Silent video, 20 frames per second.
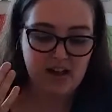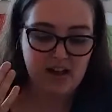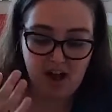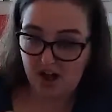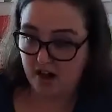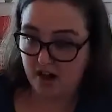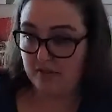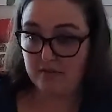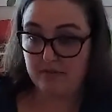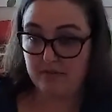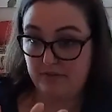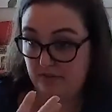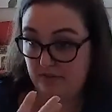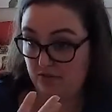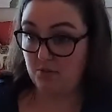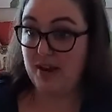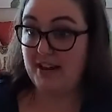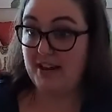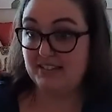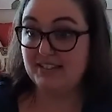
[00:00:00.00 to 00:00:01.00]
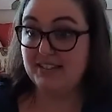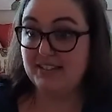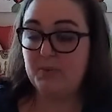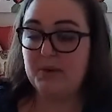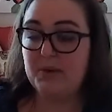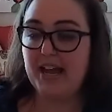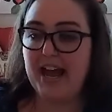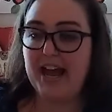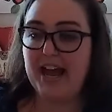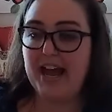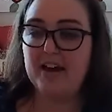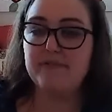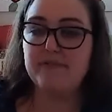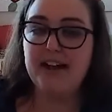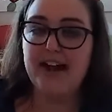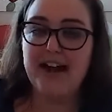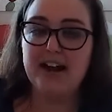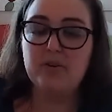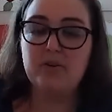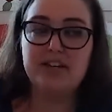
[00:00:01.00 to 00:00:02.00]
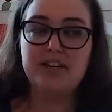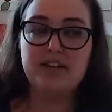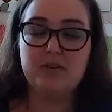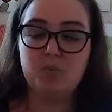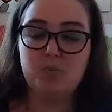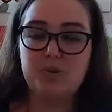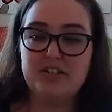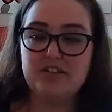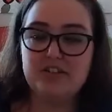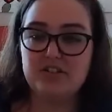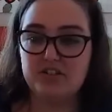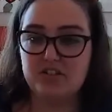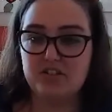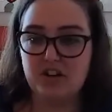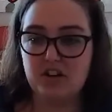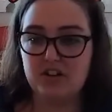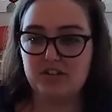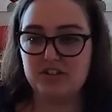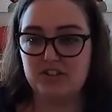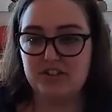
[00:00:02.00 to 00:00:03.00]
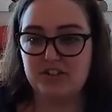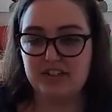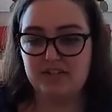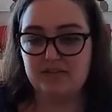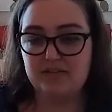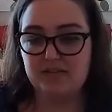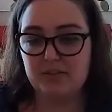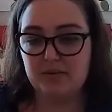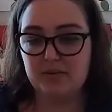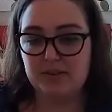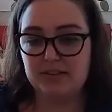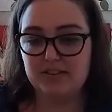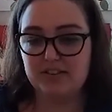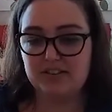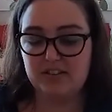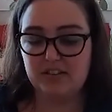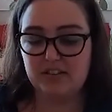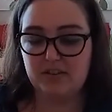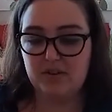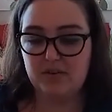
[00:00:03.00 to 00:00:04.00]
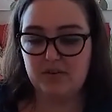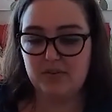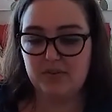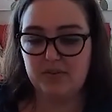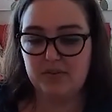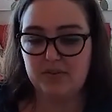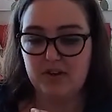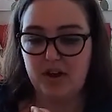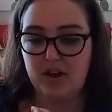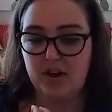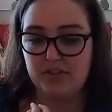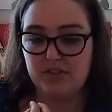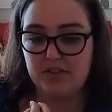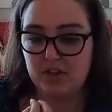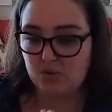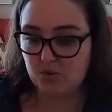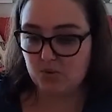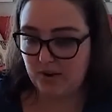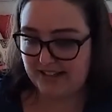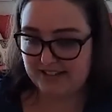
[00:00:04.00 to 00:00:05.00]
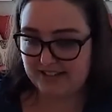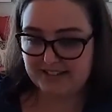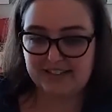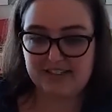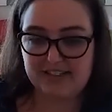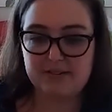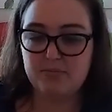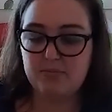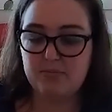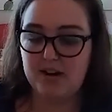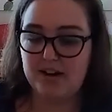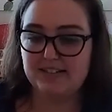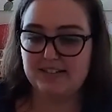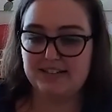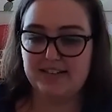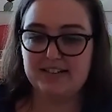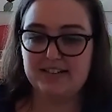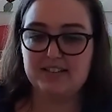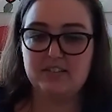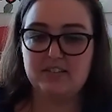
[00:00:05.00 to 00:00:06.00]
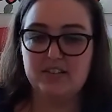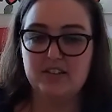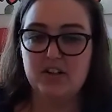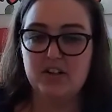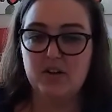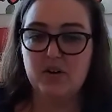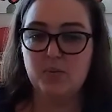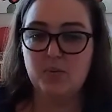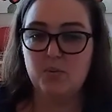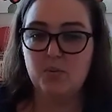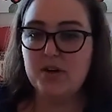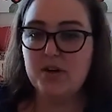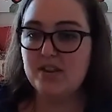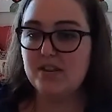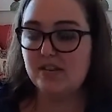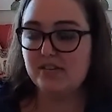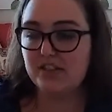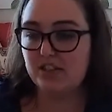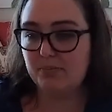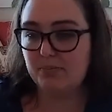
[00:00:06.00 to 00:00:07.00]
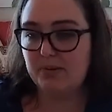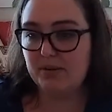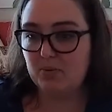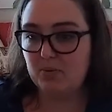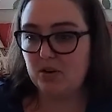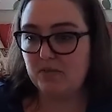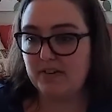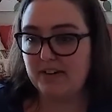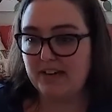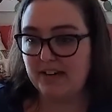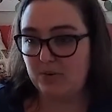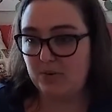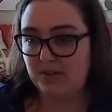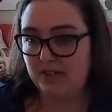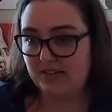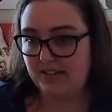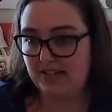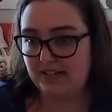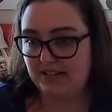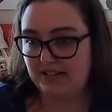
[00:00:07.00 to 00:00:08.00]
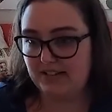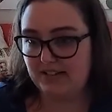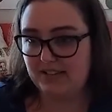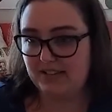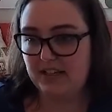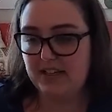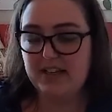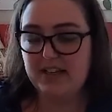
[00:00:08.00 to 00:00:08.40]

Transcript: of grants that we have, how can we start to influence the granting process with a little bit more of an equity lens?